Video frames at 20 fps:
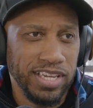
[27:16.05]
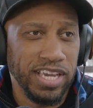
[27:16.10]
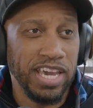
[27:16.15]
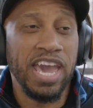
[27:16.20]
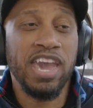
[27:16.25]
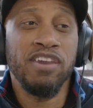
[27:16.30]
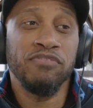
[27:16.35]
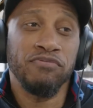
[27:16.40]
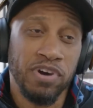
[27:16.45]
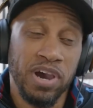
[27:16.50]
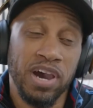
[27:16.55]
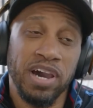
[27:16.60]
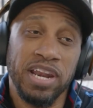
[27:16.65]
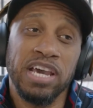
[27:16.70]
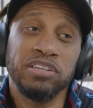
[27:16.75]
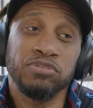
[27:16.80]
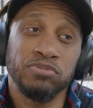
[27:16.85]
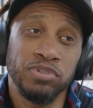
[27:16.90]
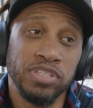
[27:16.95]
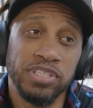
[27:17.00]
Avon,
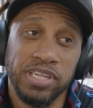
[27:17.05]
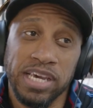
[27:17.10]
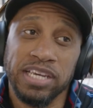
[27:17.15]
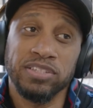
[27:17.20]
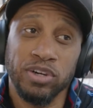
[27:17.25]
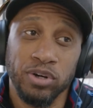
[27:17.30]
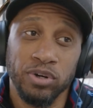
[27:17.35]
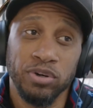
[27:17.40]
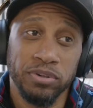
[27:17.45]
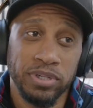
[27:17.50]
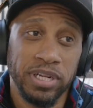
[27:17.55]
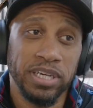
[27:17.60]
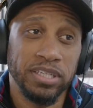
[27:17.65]
that's old.